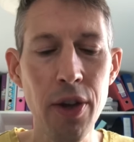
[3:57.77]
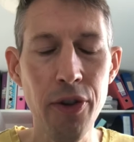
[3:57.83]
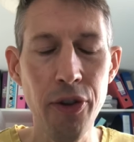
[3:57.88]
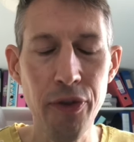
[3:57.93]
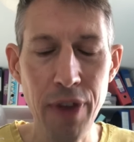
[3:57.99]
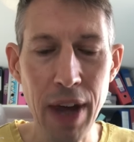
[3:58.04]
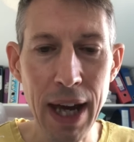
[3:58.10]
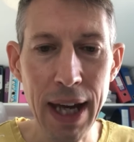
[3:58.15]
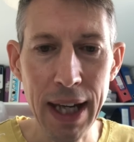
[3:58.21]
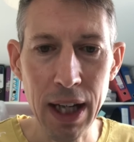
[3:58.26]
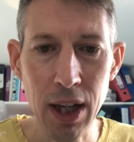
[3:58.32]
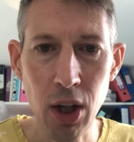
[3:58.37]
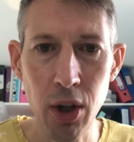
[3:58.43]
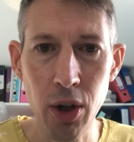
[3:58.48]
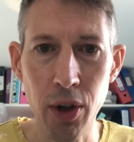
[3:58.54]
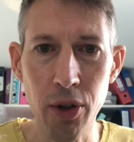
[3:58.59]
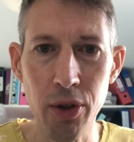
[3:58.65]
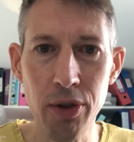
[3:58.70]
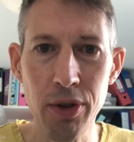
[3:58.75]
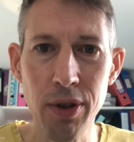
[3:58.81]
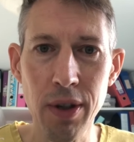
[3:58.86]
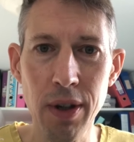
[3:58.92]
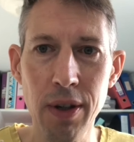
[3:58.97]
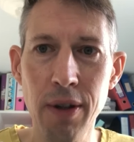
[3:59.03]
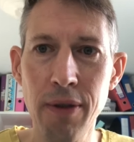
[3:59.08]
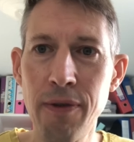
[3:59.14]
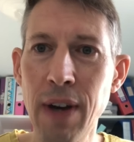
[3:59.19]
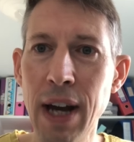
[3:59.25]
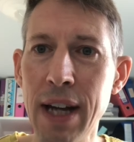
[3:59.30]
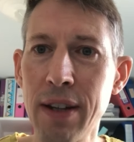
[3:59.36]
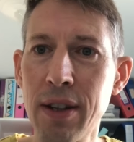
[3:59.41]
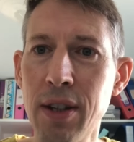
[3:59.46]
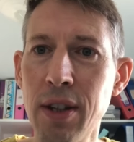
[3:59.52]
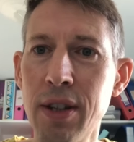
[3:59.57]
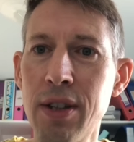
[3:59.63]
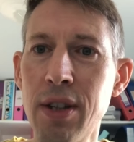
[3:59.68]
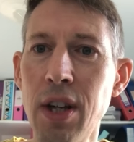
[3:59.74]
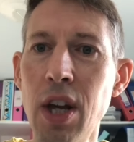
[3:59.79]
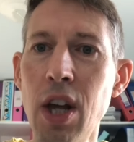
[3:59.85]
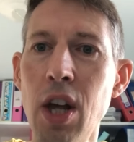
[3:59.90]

That includes the fact that